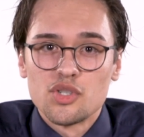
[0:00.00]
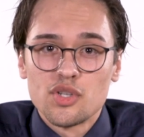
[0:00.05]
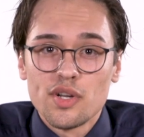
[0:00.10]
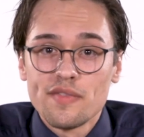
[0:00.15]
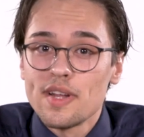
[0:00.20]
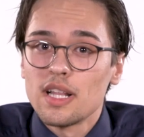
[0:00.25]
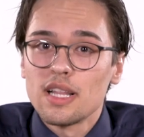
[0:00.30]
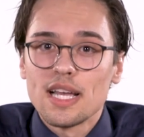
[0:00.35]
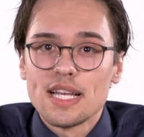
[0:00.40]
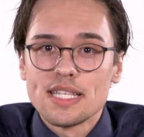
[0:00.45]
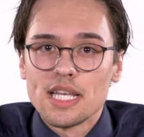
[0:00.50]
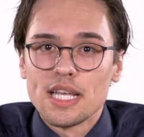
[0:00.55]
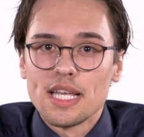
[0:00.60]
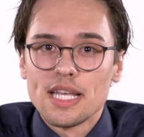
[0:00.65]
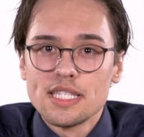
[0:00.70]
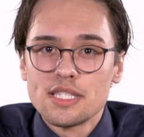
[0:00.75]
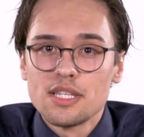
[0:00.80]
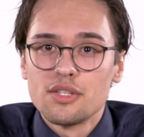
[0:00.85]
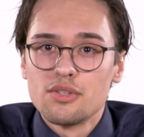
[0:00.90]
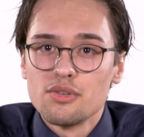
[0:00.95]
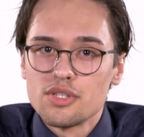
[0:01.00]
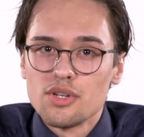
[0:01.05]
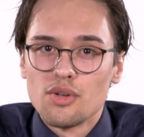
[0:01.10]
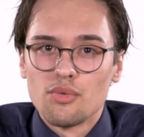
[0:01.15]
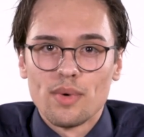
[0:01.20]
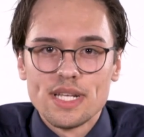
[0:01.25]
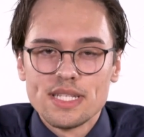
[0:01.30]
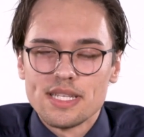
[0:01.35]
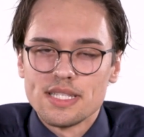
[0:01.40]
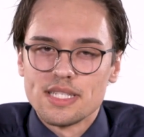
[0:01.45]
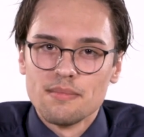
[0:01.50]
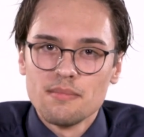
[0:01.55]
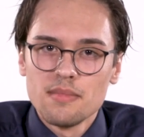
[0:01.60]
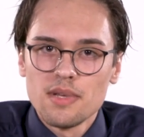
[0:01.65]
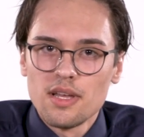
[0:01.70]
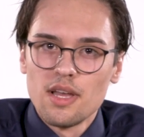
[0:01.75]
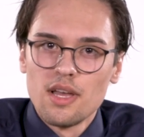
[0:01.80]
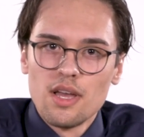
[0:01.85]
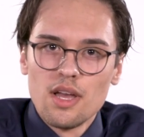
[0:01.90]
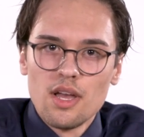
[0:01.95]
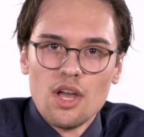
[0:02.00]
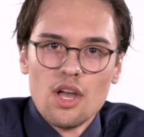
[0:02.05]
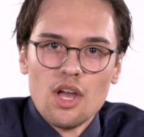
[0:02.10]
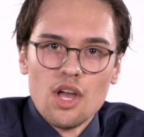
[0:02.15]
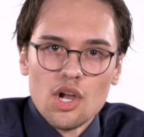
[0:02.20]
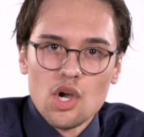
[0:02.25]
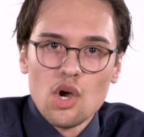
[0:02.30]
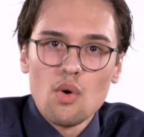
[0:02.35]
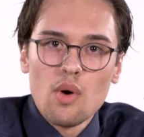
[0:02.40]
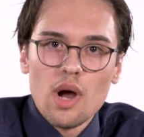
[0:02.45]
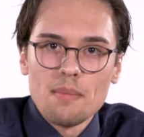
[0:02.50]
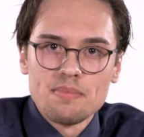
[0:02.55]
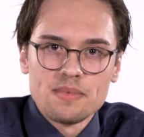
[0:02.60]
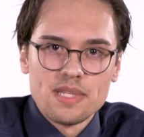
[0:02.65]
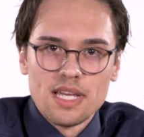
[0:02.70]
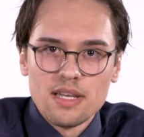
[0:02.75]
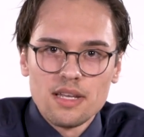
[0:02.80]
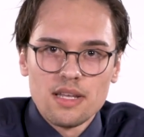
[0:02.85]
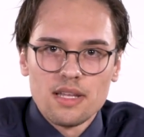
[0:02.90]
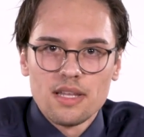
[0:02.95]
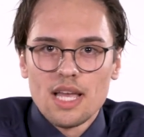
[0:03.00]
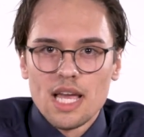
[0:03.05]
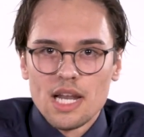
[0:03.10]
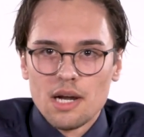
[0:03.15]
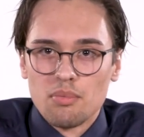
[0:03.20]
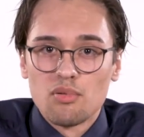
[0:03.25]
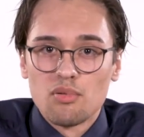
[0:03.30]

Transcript: trivializing institutional racism, co-opting and